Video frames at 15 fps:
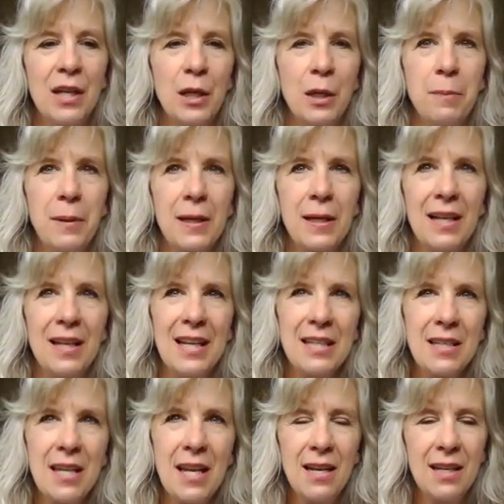but let's
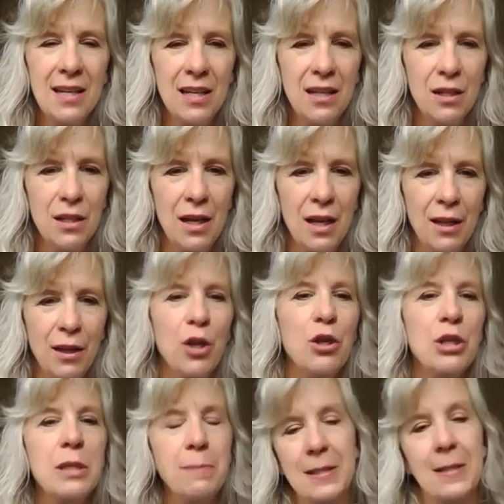kind of get a little
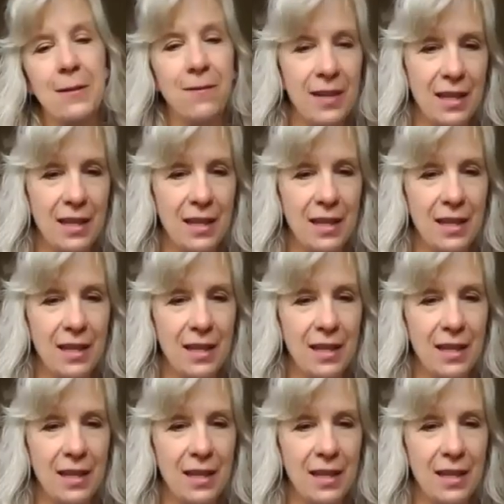specific